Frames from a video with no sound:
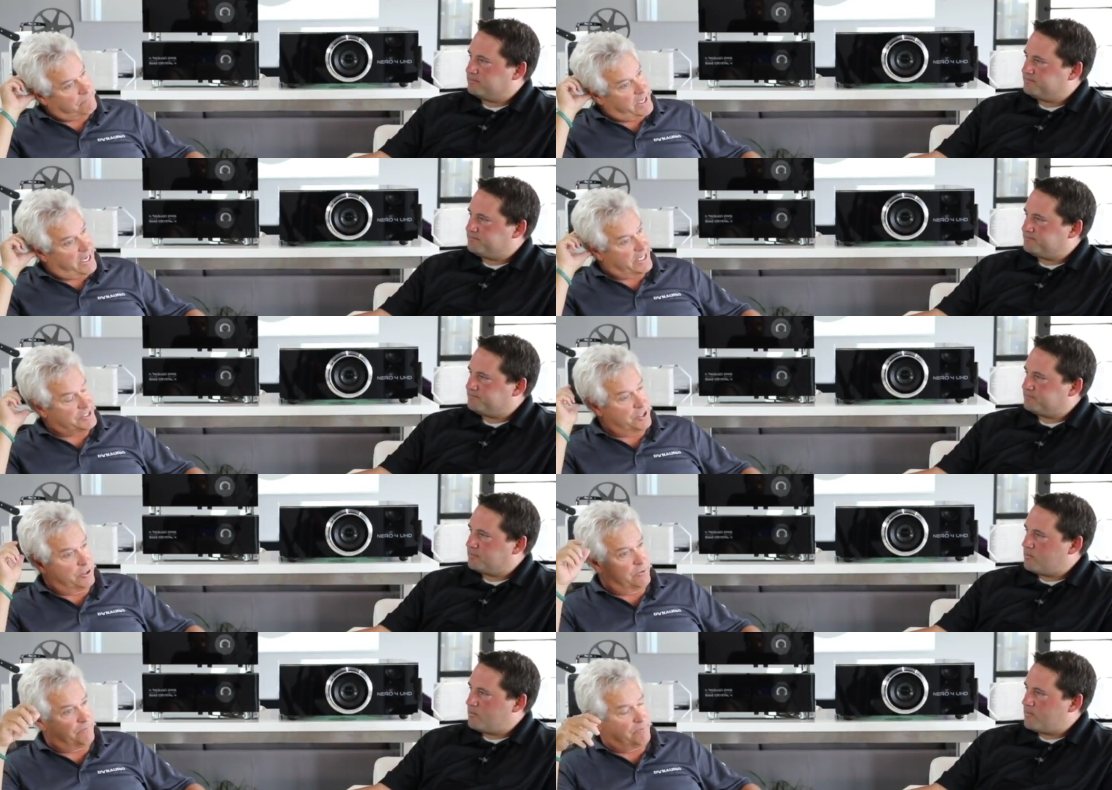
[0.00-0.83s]
Speaker 1: Yeah,
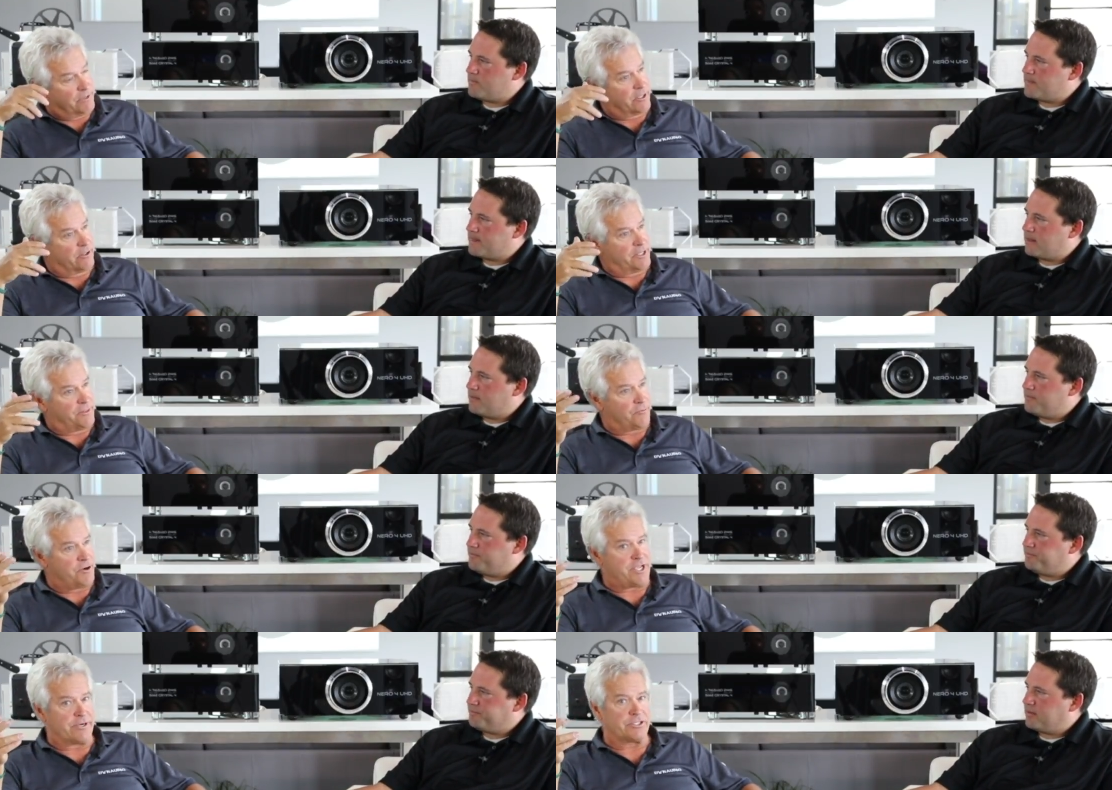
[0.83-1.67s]
so literally
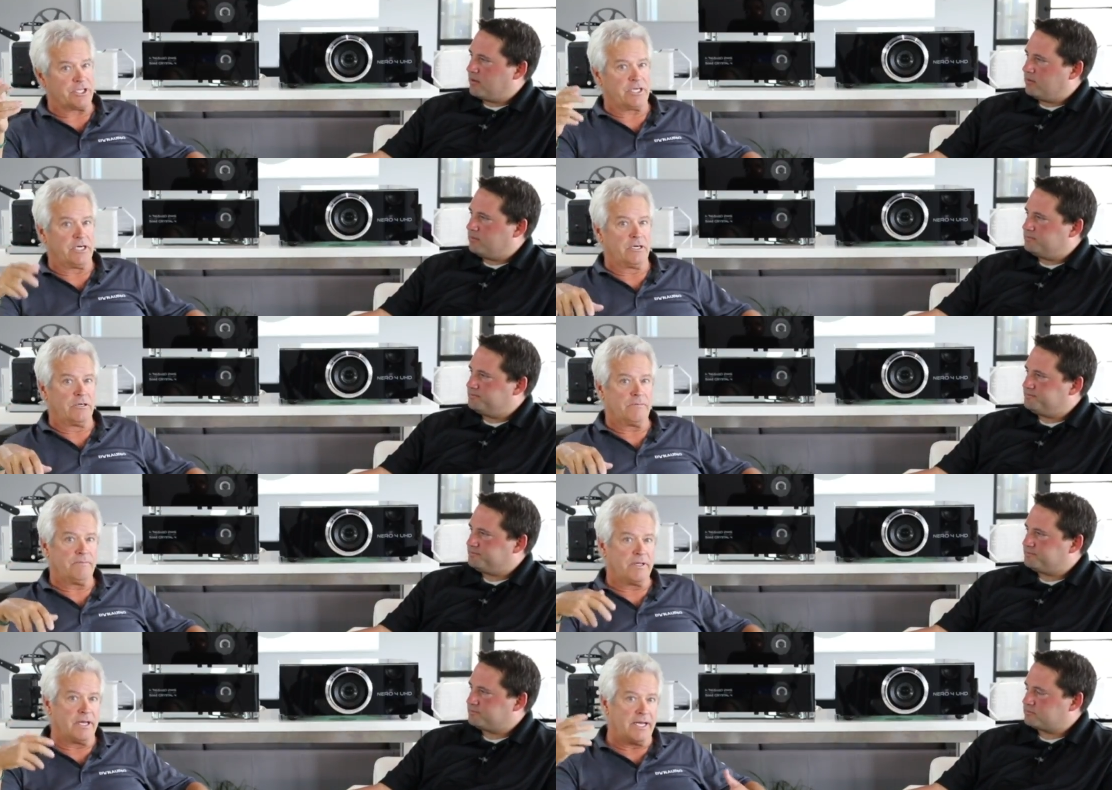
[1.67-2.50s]
three years ago,
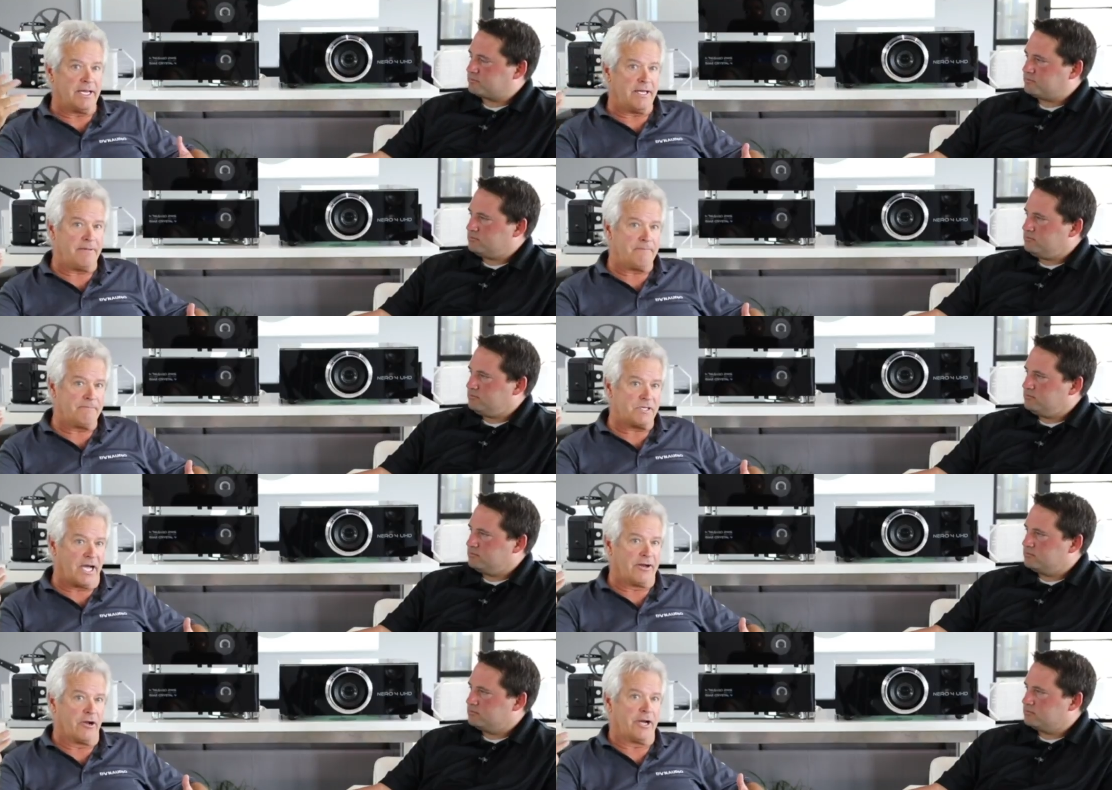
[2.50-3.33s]
uh,
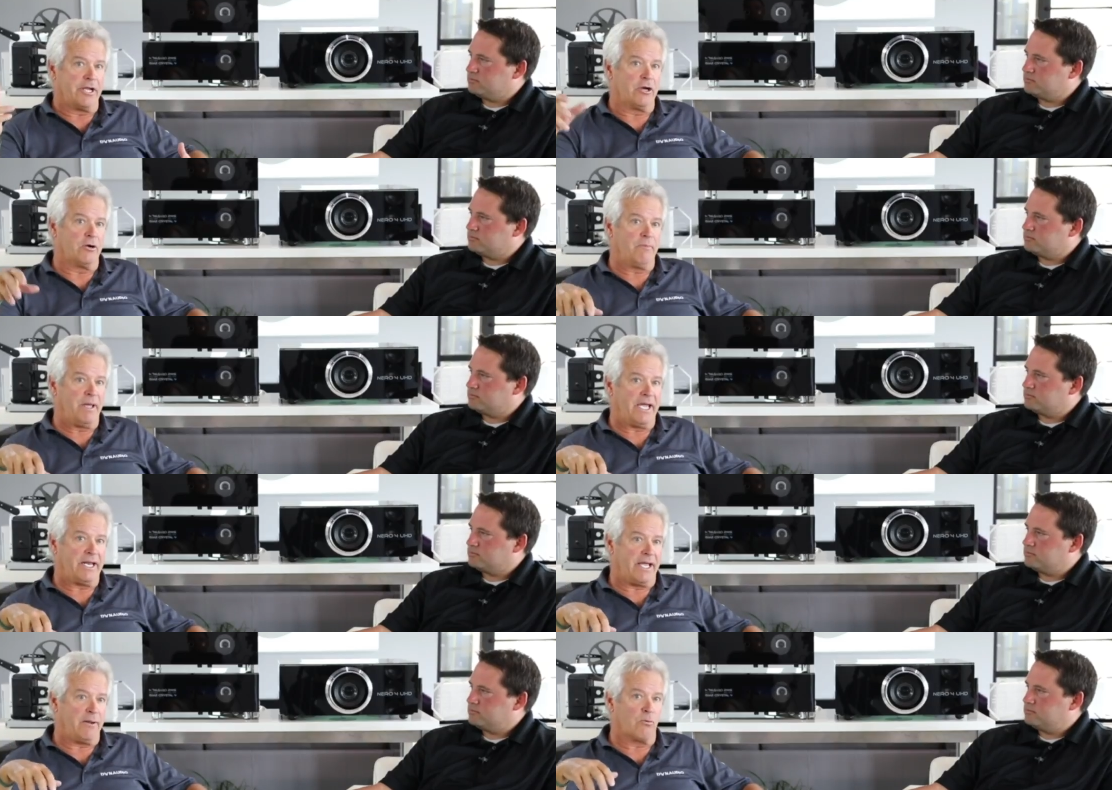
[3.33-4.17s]
Dynaudio made
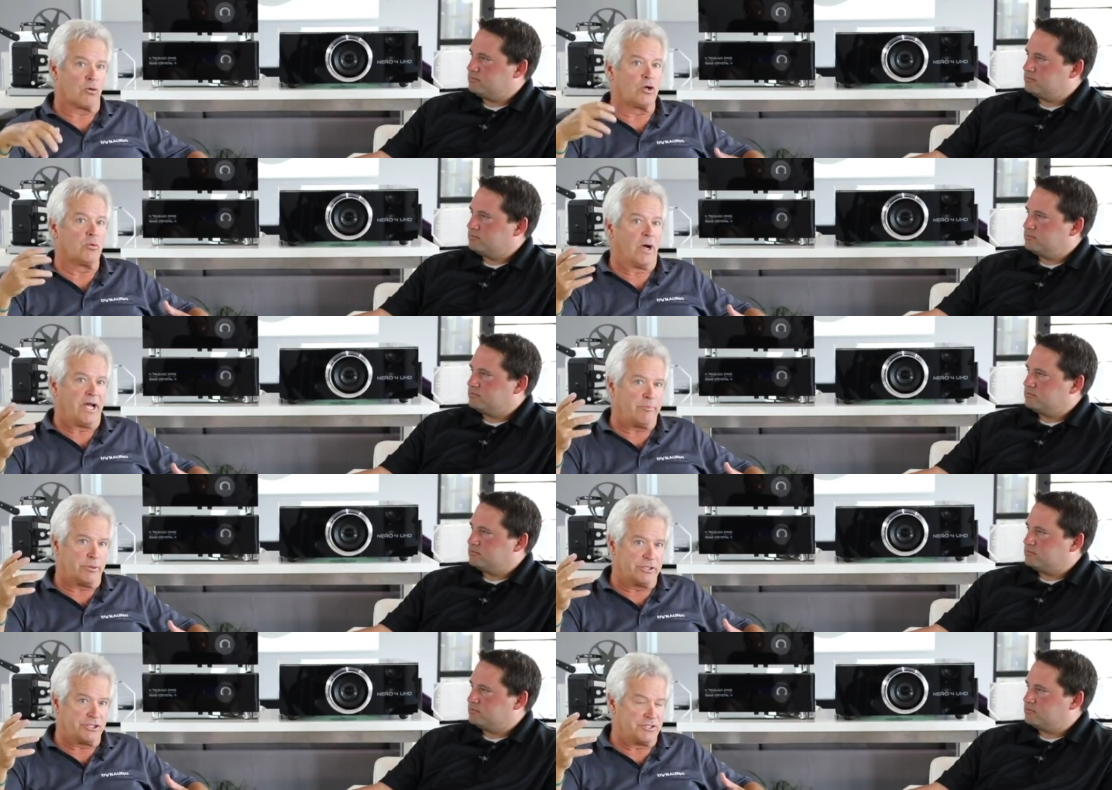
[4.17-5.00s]
a worldwide
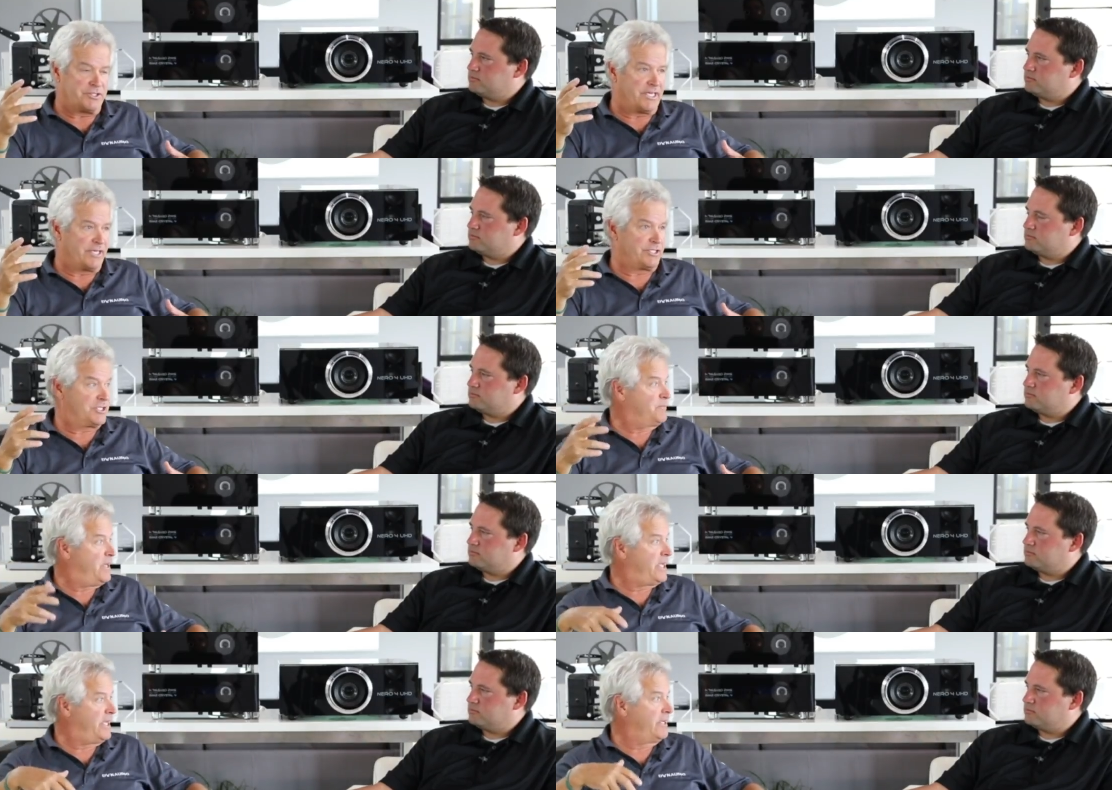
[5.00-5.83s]
push instead of just
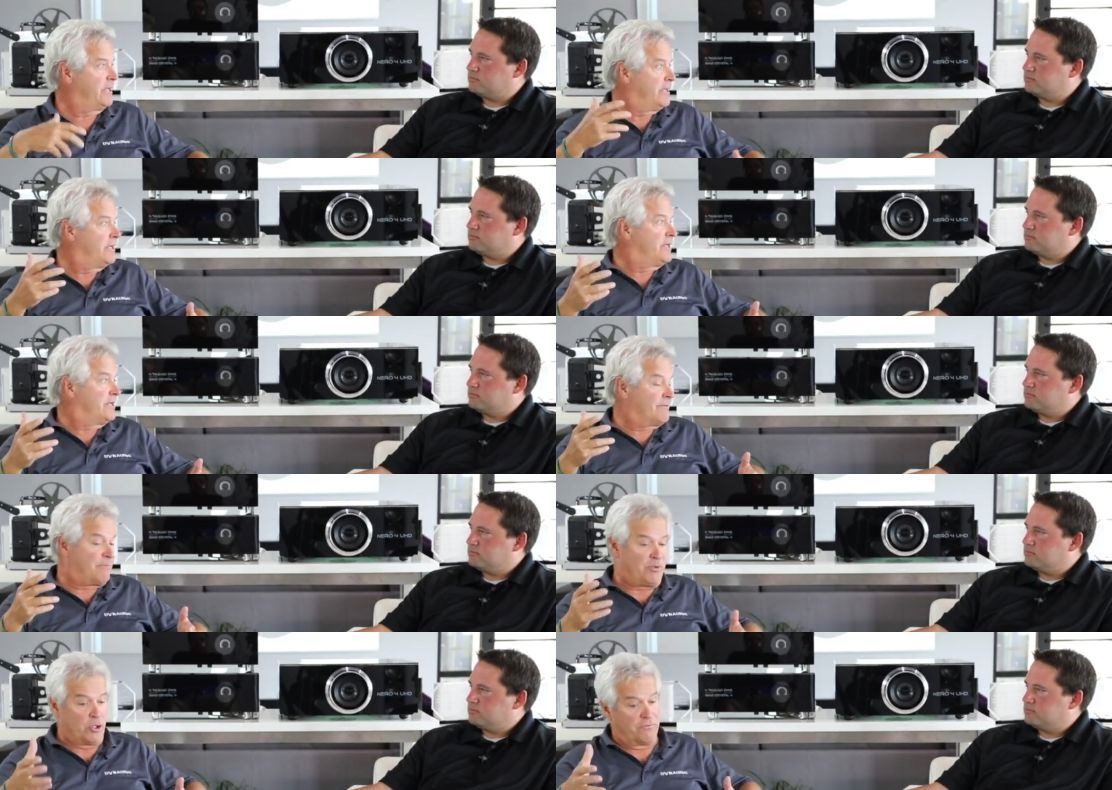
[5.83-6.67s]
making
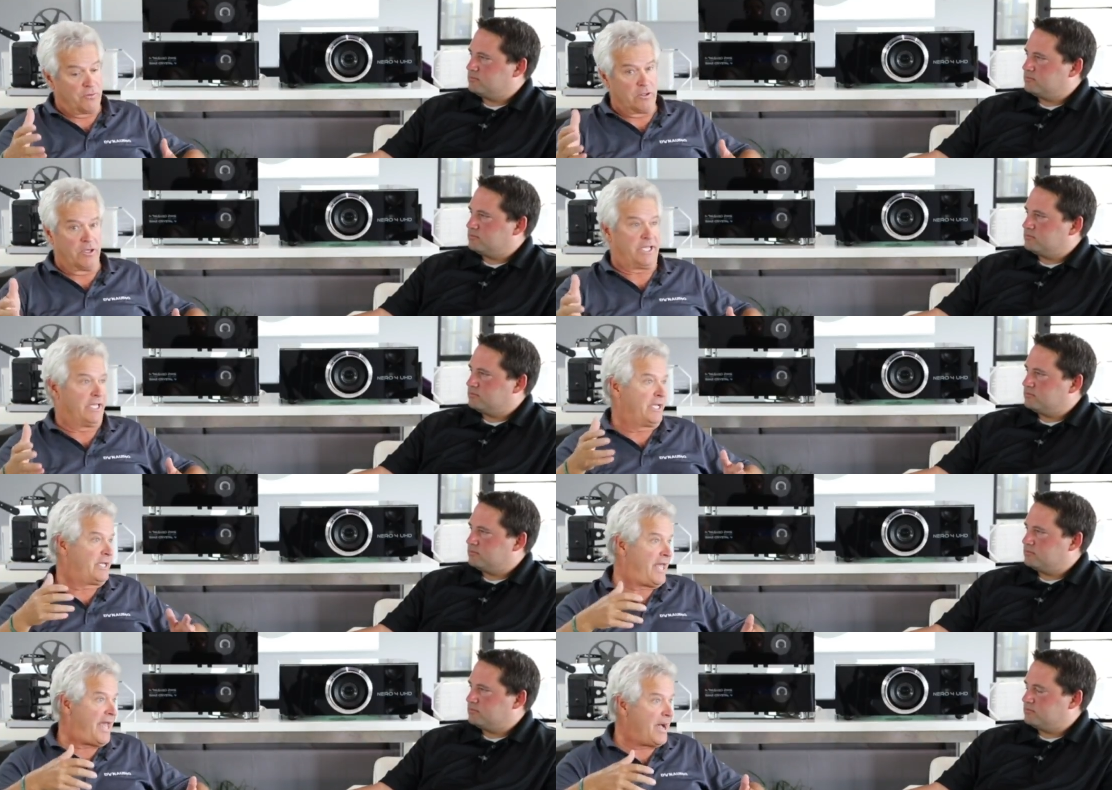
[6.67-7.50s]
beautiful looking
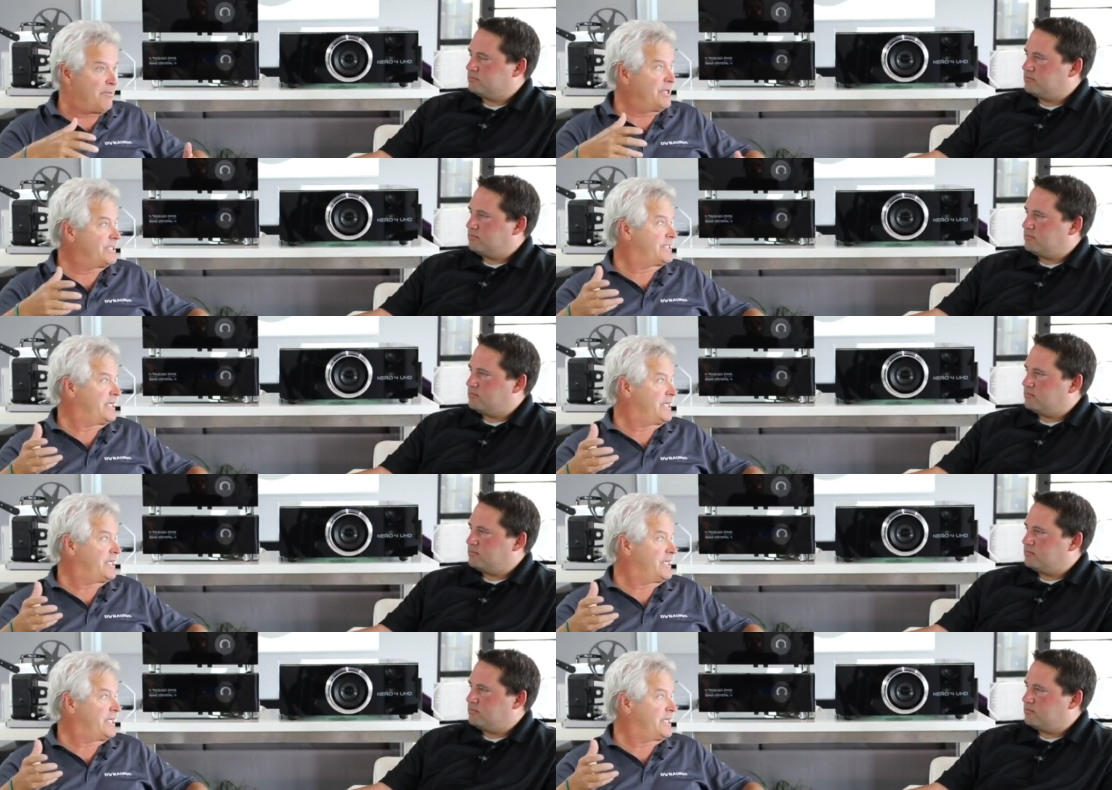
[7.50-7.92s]
cabinets